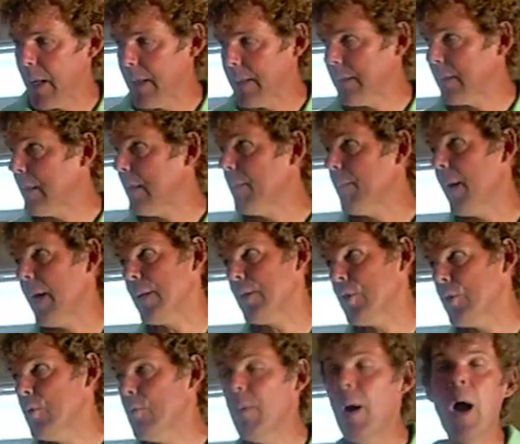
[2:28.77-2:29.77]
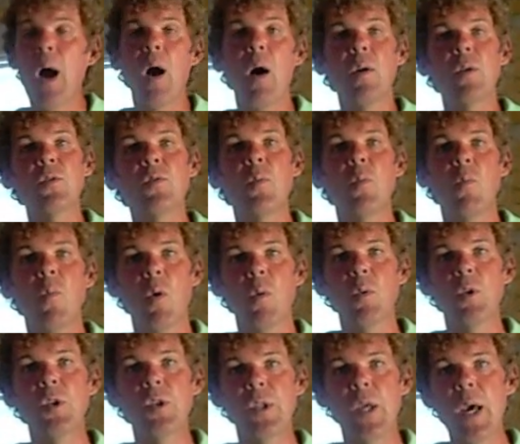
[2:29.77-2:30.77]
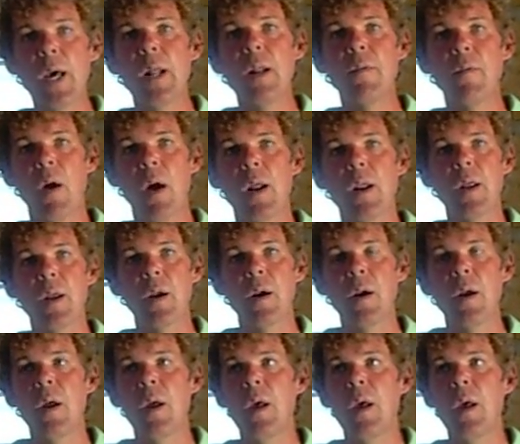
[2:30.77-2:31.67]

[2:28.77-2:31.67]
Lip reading: less than about 2 miles from where we're standing right here.